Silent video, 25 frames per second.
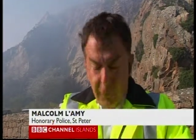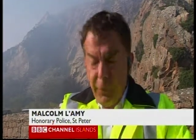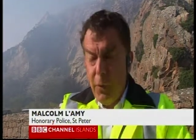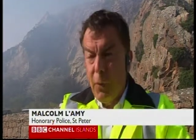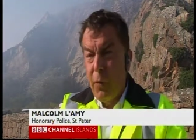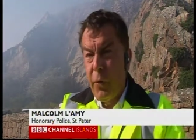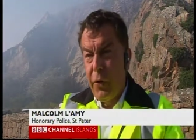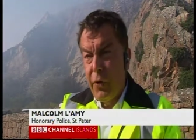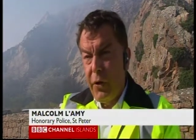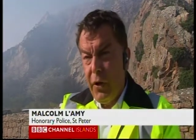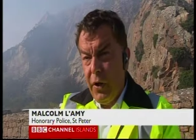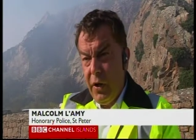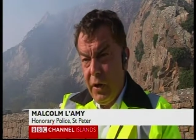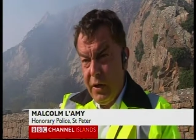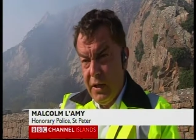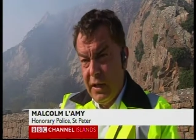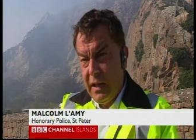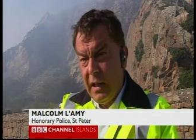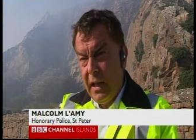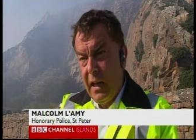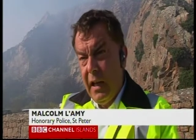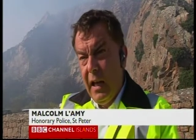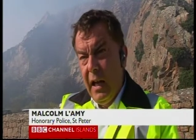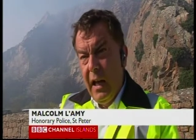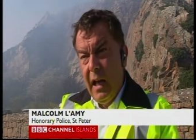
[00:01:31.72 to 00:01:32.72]

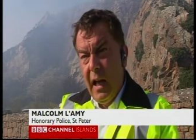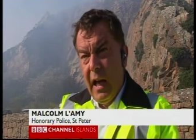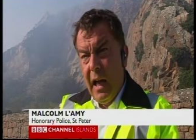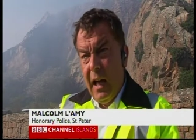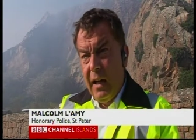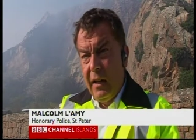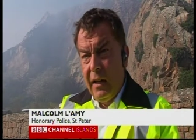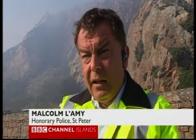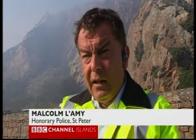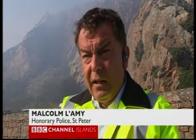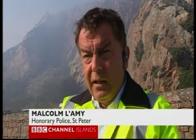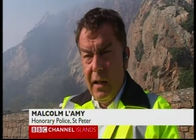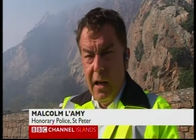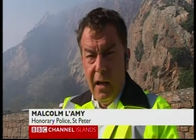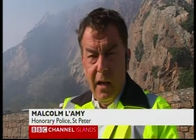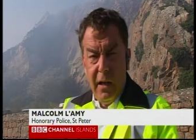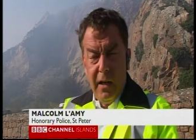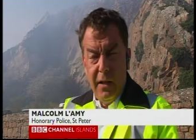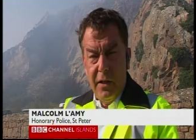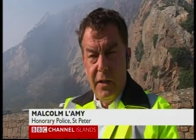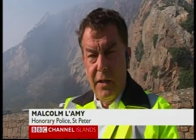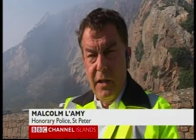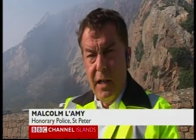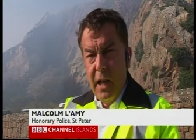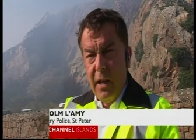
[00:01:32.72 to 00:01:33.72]
4.30 and
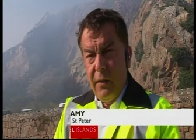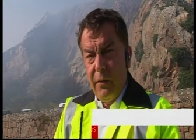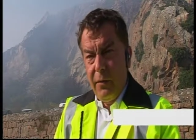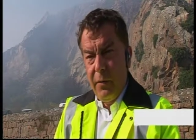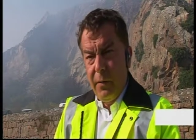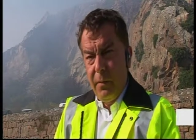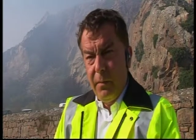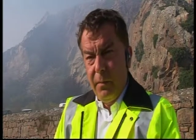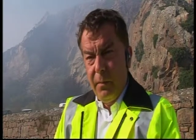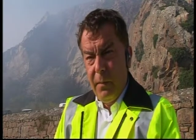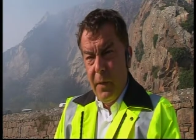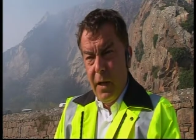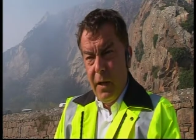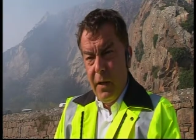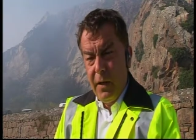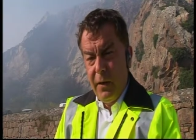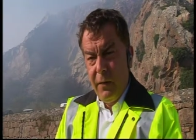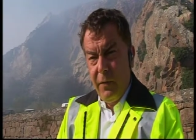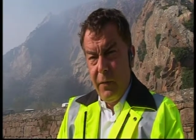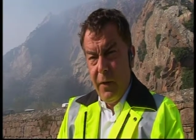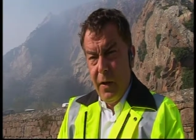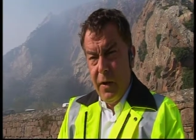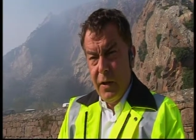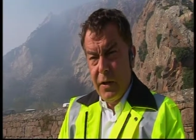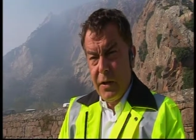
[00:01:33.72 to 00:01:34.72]
I understand from uh,
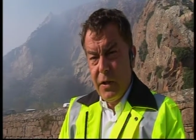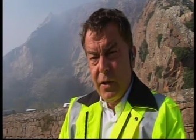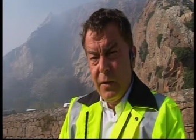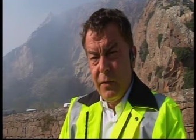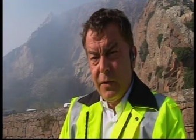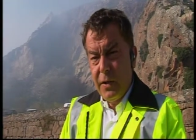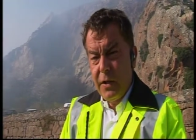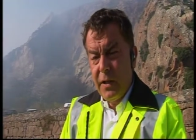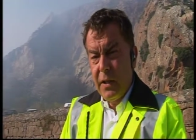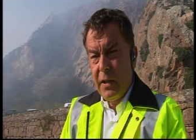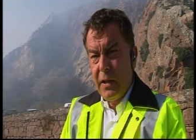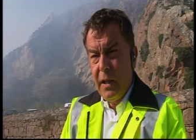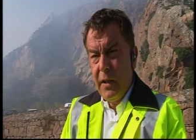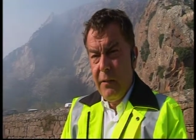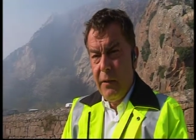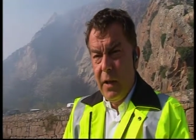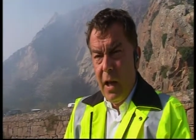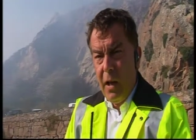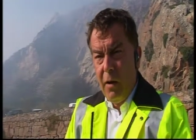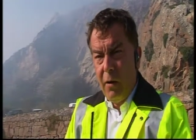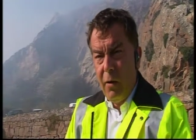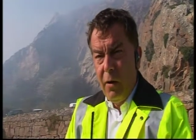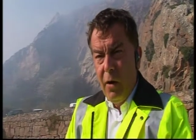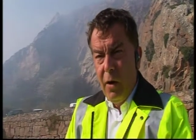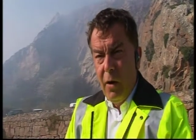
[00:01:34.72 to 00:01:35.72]
the fire service that they've
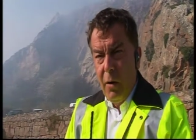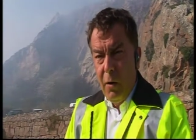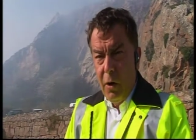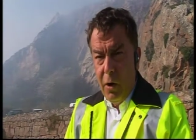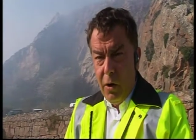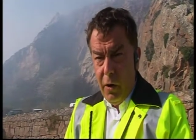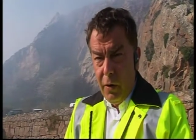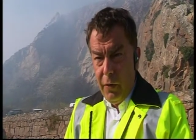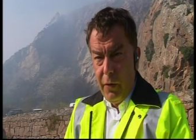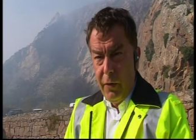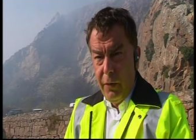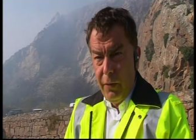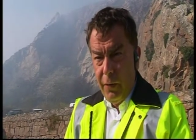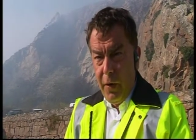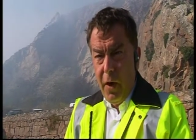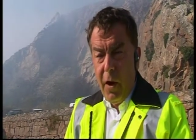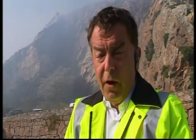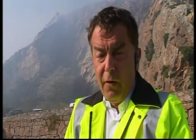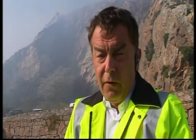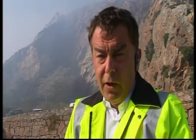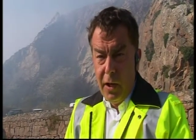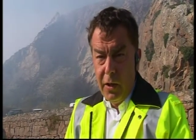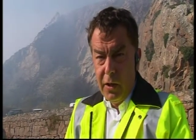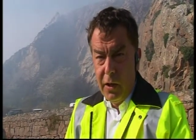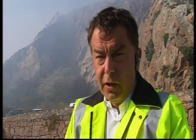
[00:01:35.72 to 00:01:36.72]
now got the
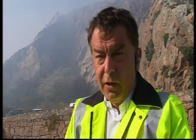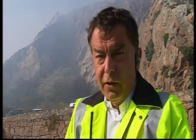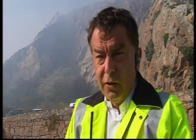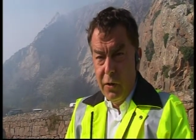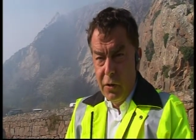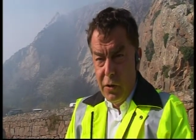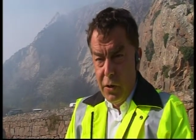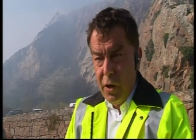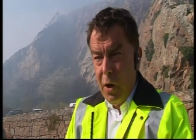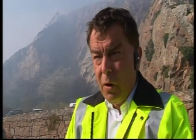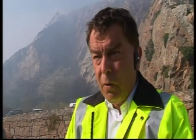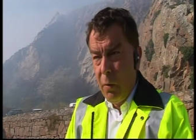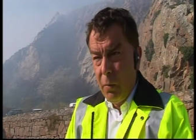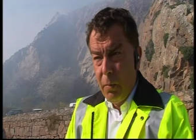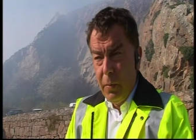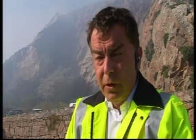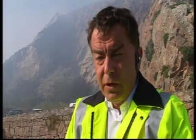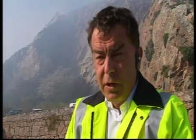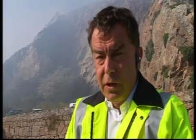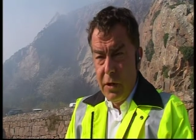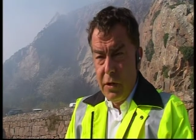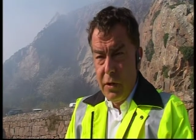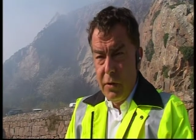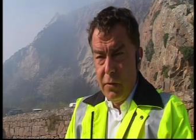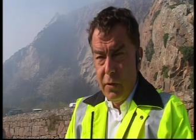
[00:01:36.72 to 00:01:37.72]
fire under control
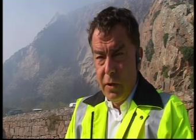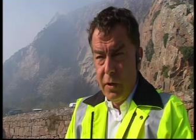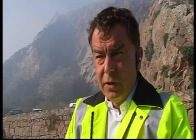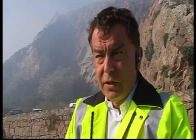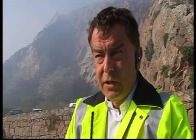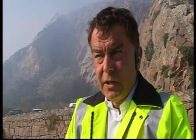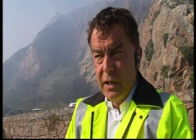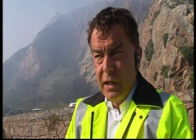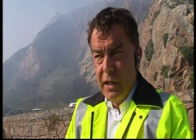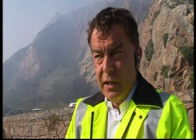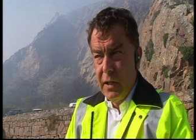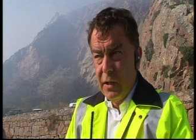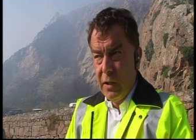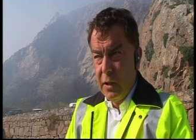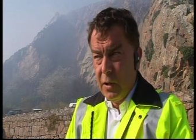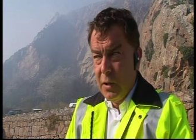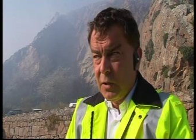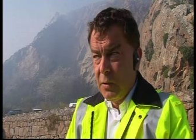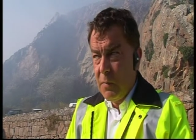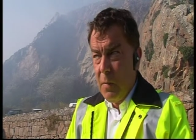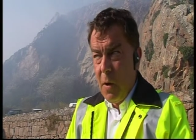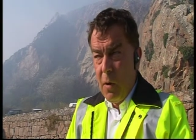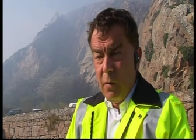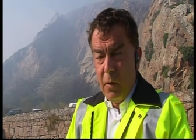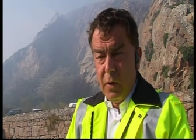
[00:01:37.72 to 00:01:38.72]
but as you can see that
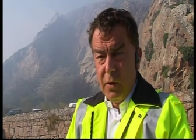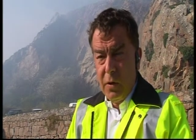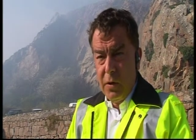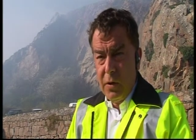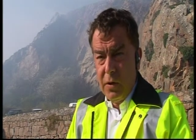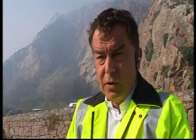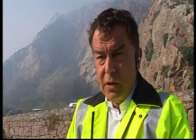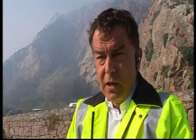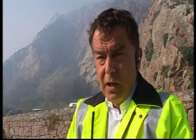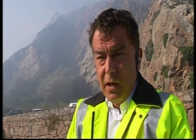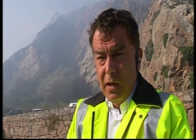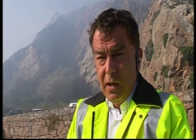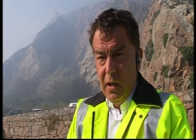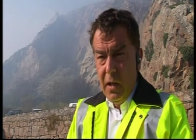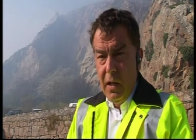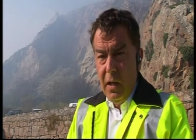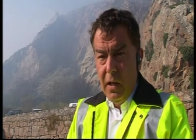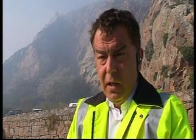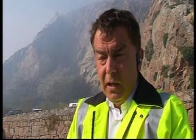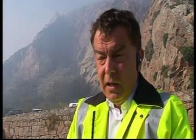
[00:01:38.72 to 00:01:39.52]
the smoke is, uh,